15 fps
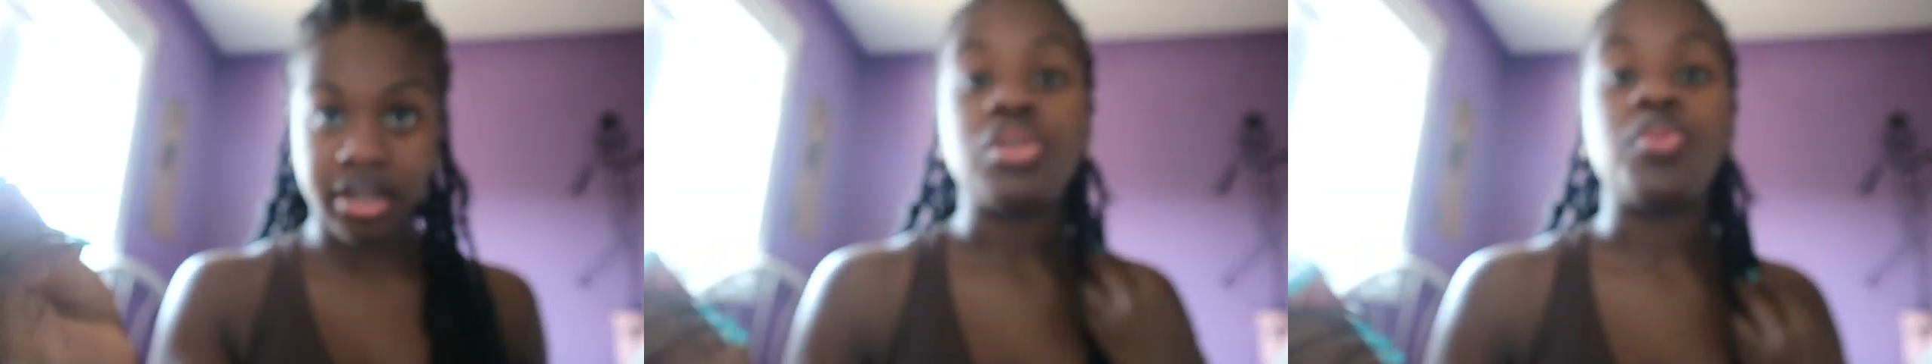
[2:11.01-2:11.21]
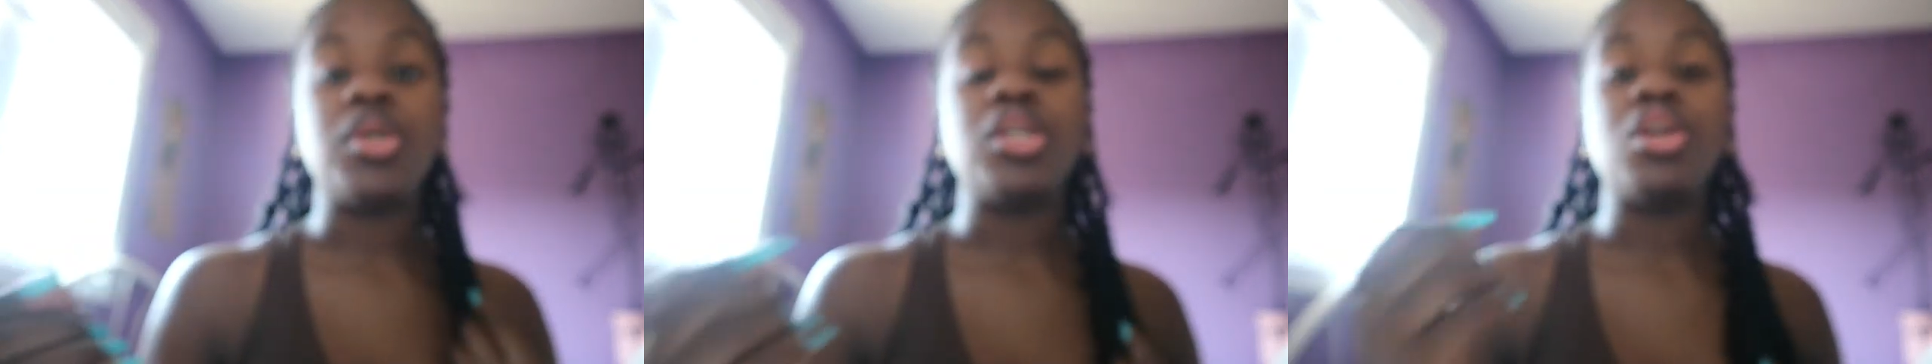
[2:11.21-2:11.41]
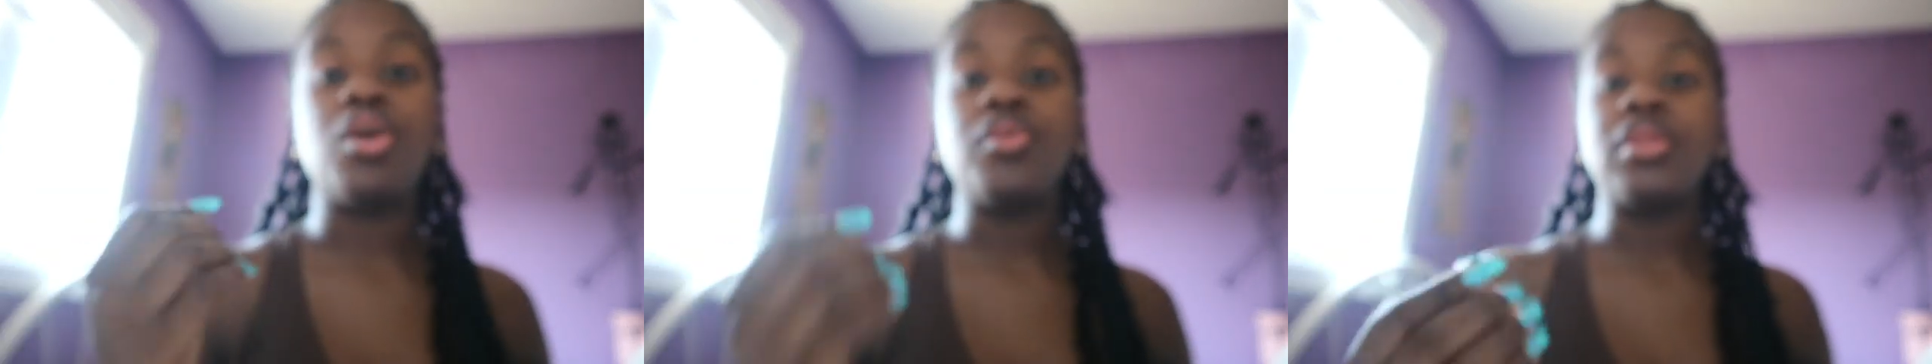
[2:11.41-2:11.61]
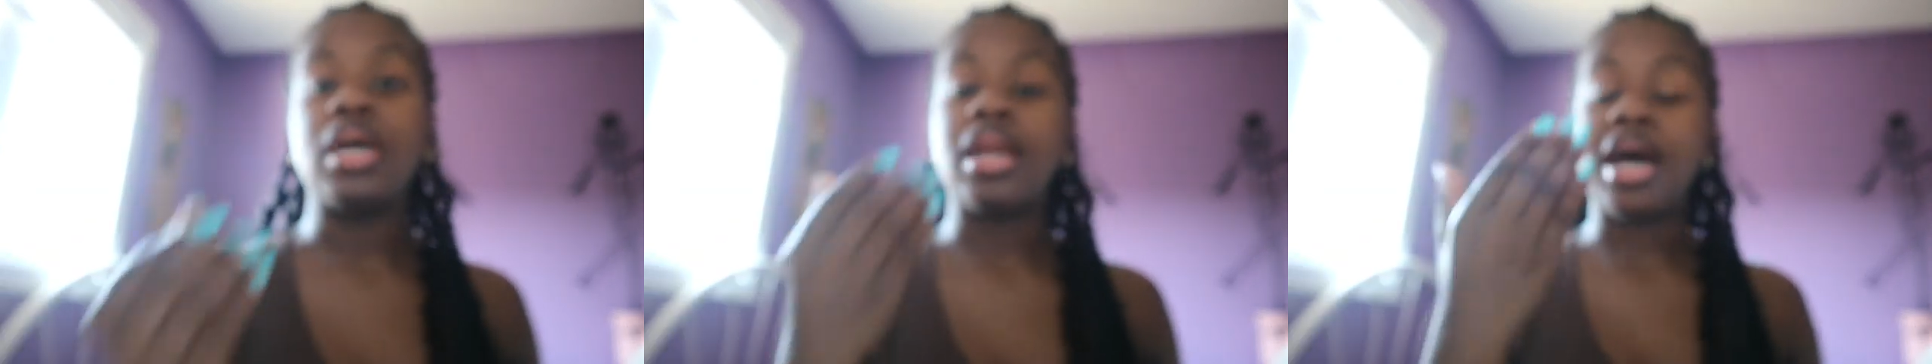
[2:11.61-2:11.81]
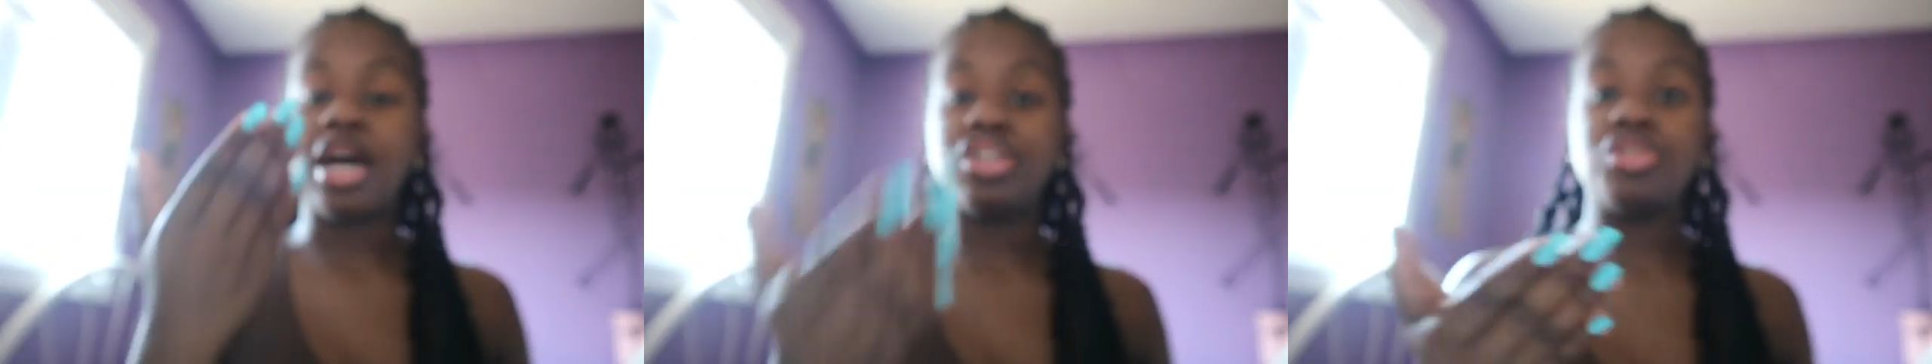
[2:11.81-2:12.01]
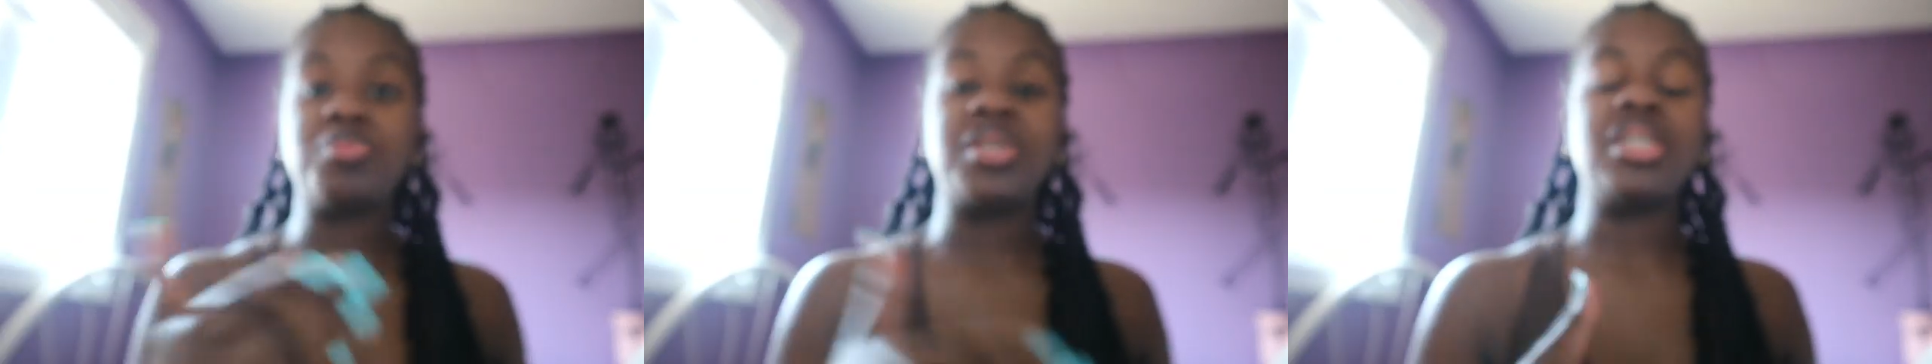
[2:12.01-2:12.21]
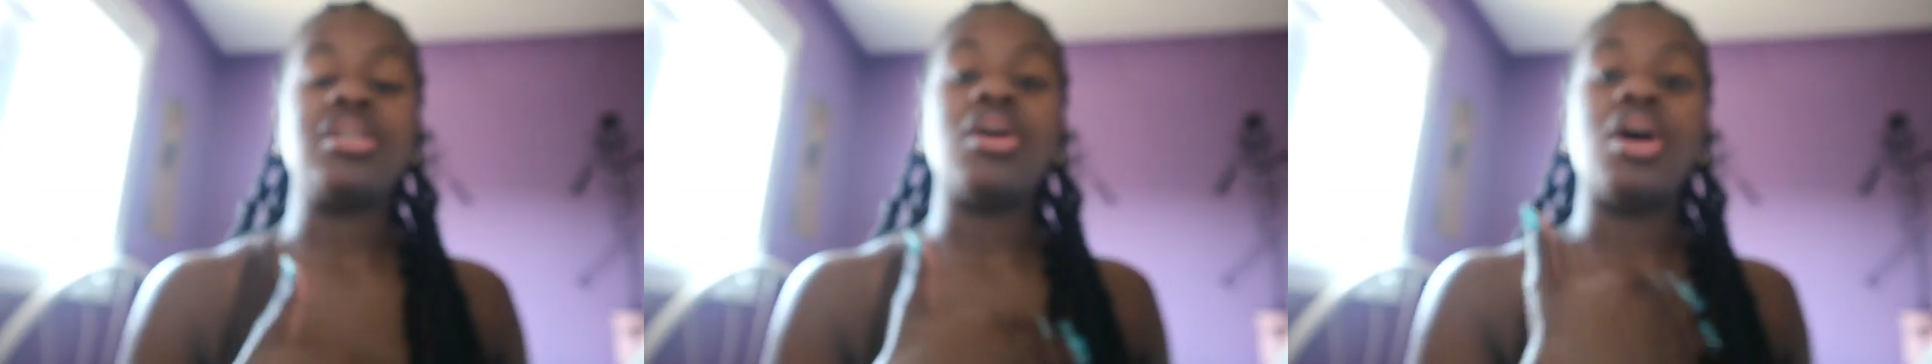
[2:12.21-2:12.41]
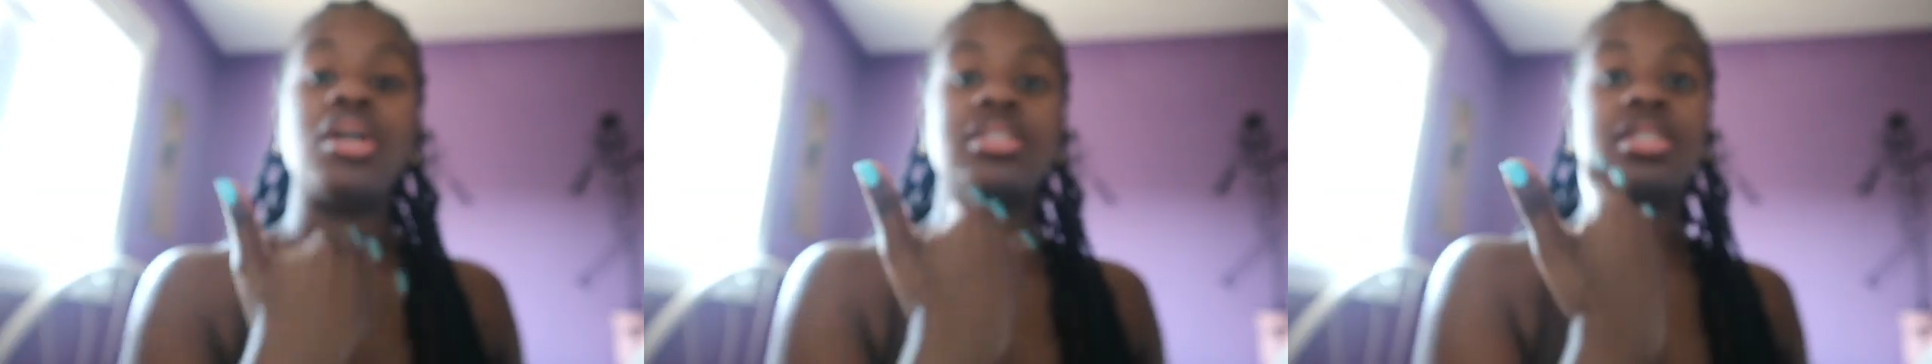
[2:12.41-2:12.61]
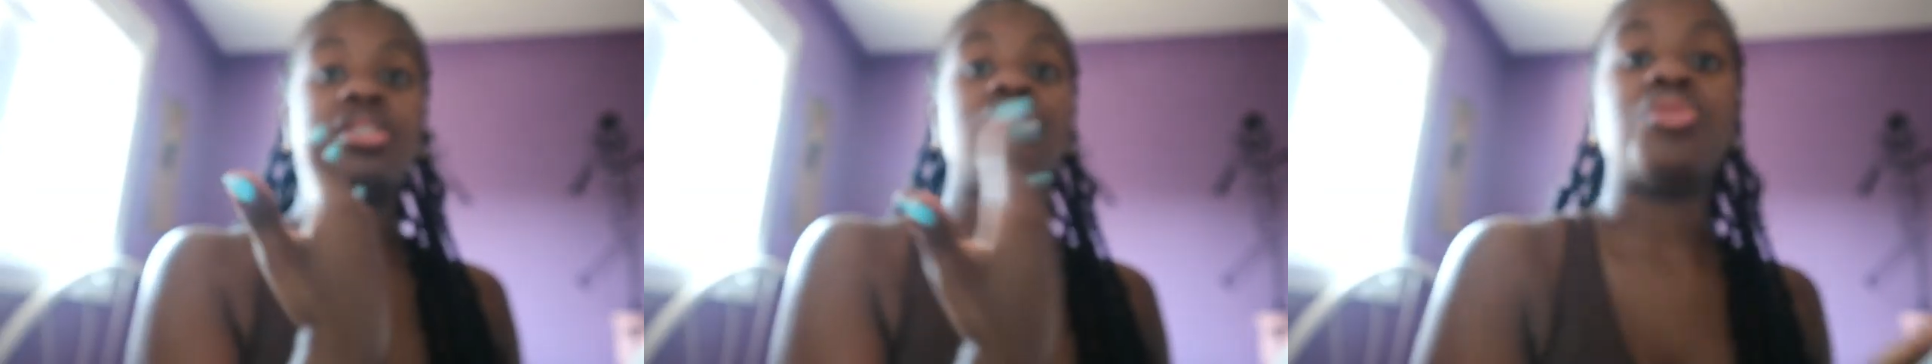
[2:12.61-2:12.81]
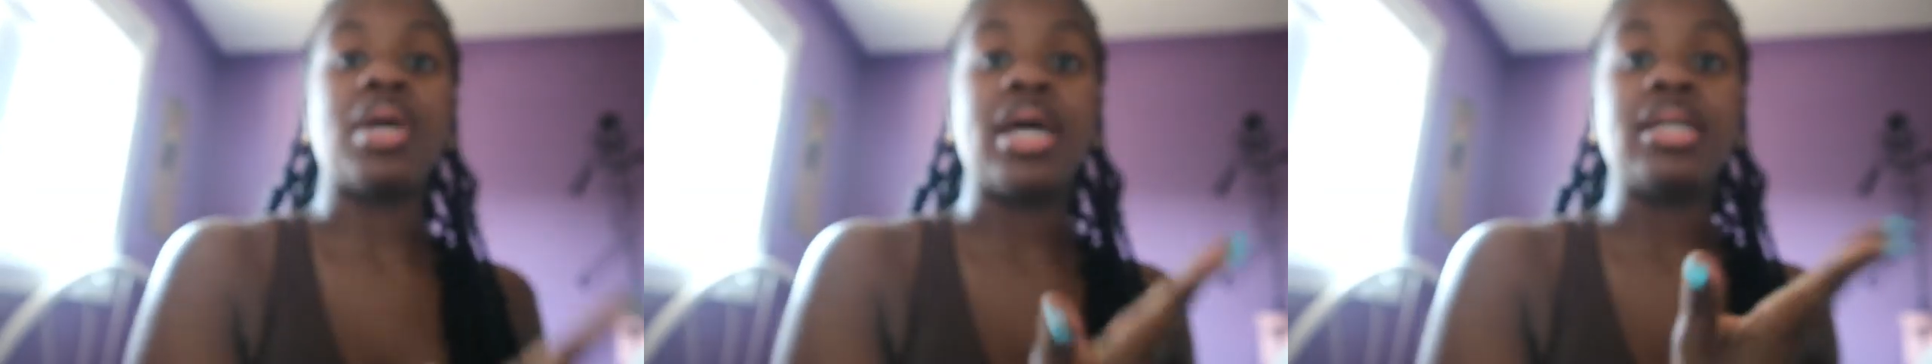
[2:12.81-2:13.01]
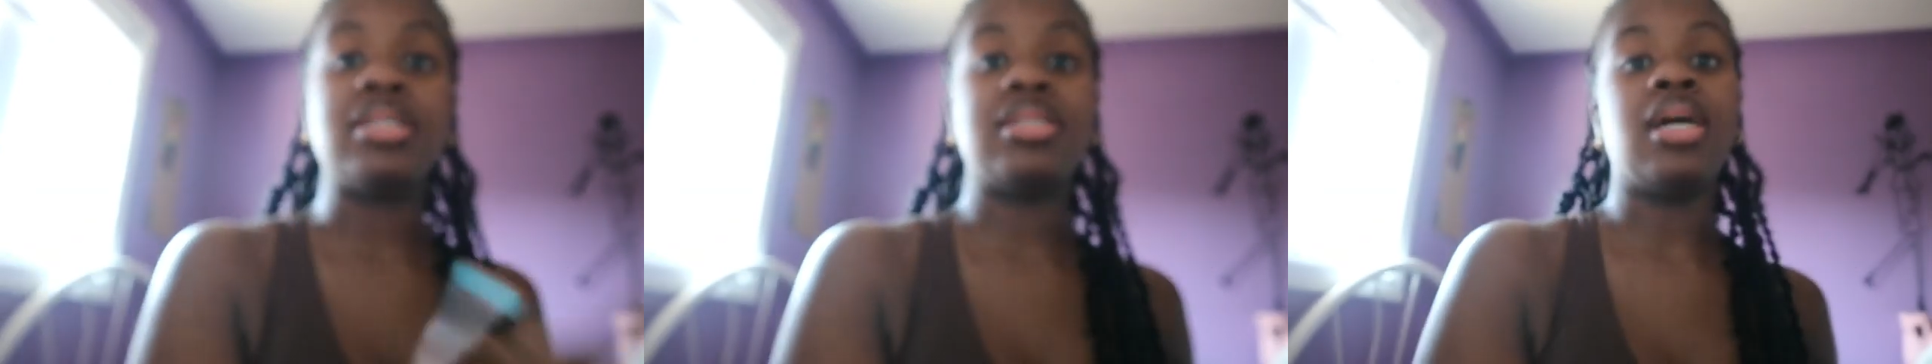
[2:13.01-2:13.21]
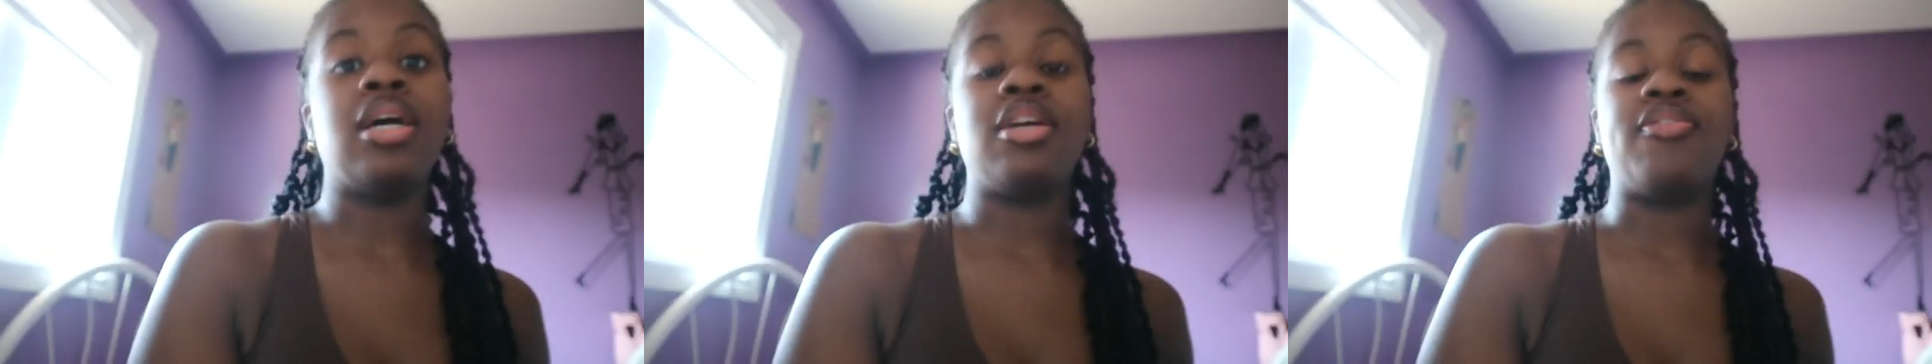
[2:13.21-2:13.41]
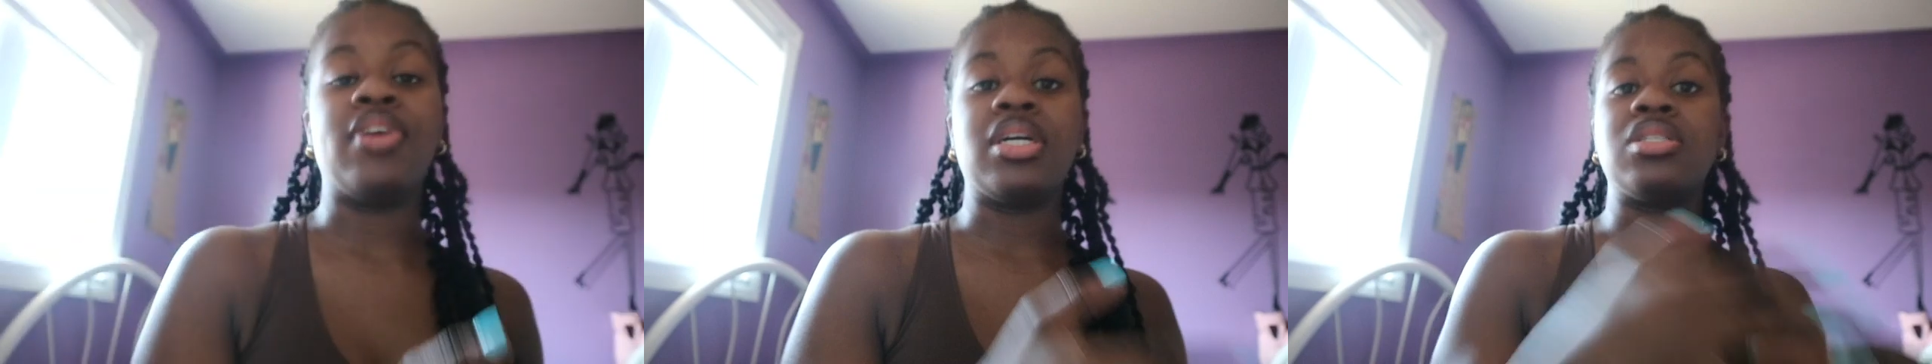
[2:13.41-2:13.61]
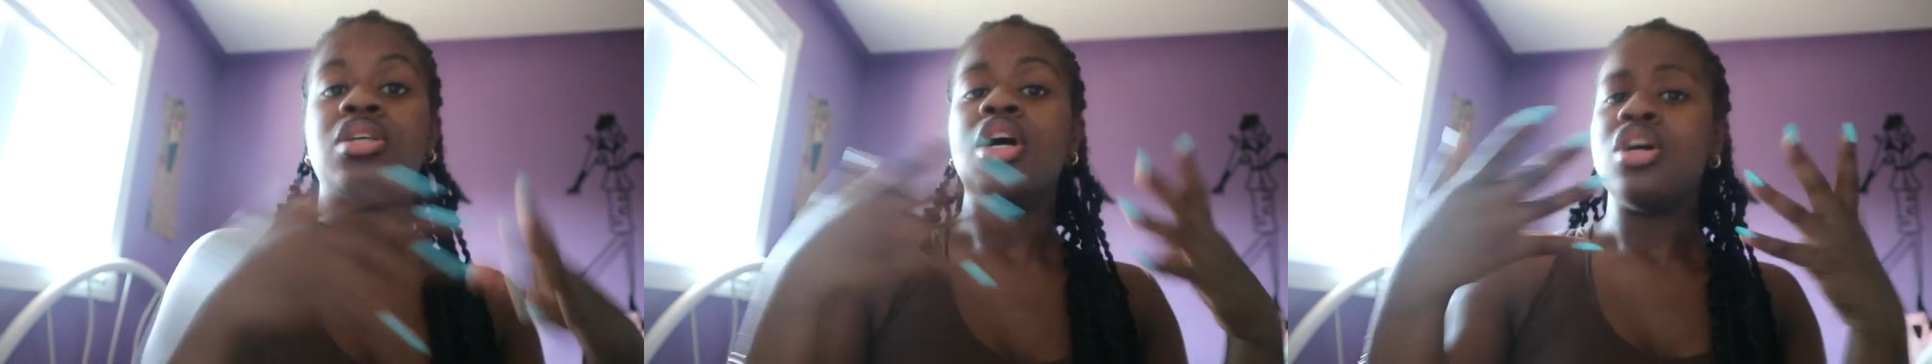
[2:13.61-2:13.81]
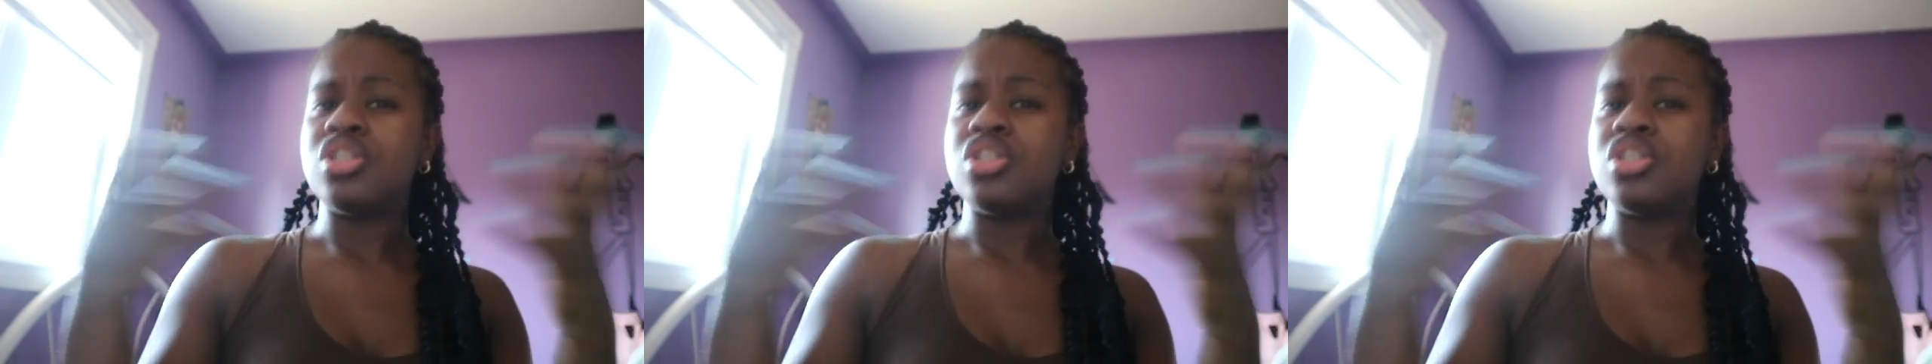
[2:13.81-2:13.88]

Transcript: So we know that atropine causes dry side effects.